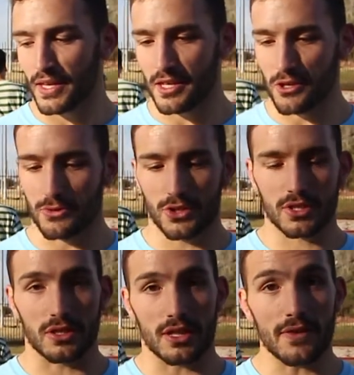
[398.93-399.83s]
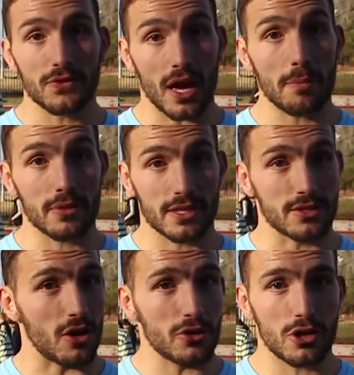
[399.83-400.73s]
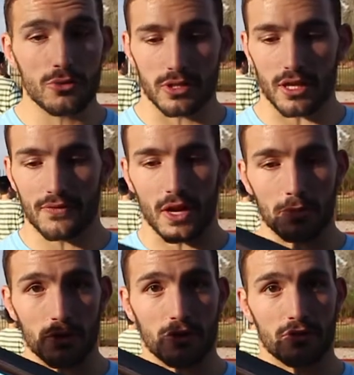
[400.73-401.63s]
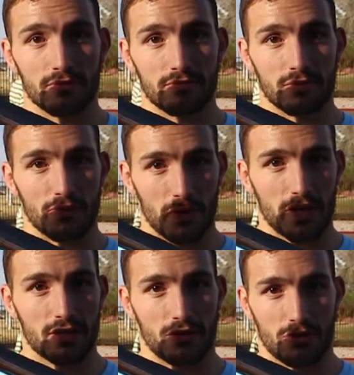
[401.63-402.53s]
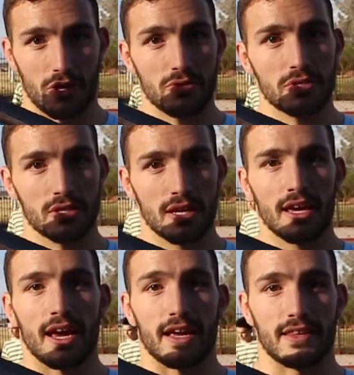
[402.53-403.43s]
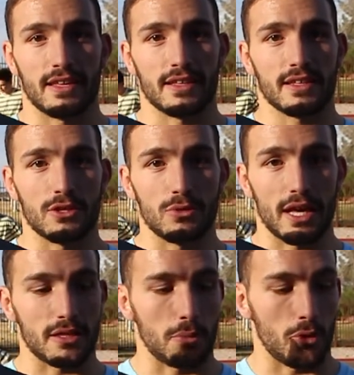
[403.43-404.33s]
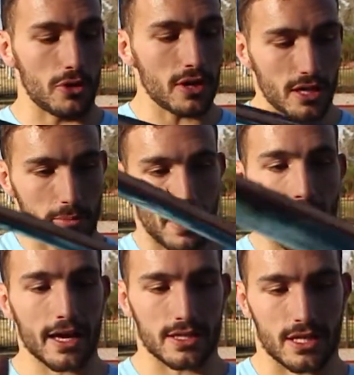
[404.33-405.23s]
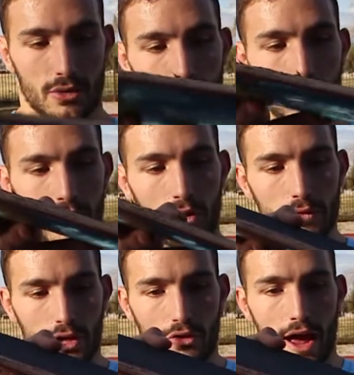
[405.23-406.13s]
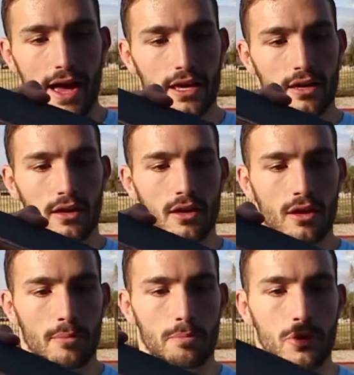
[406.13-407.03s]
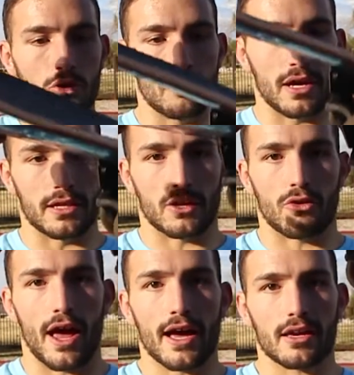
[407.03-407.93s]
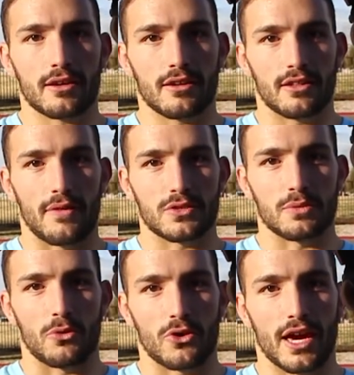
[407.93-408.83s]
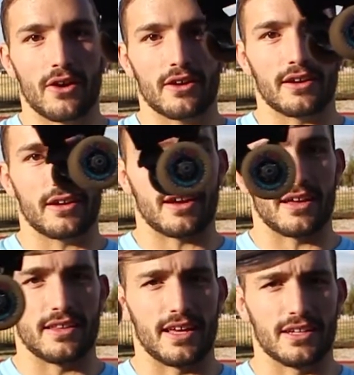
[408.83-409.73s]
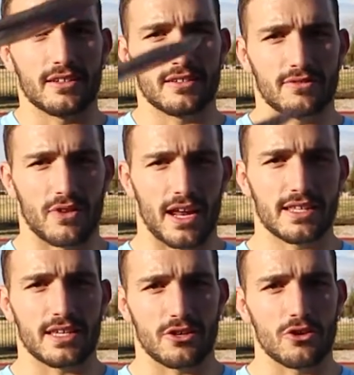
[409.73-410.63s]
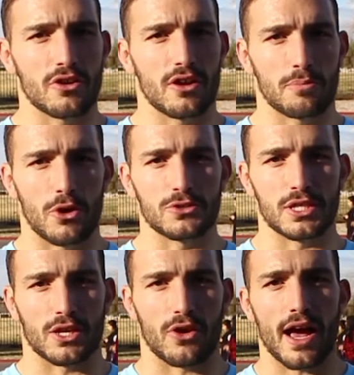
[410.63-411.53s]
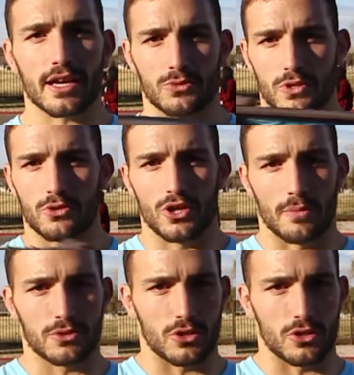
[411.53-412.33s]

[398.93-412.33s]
You just lift up, this is all you do is lift up the front, your nose, and then you let the board on the back, it's gonna run over a crack, boom, and the crack levels the board out, and then right as you're approaching the crack is when you jump.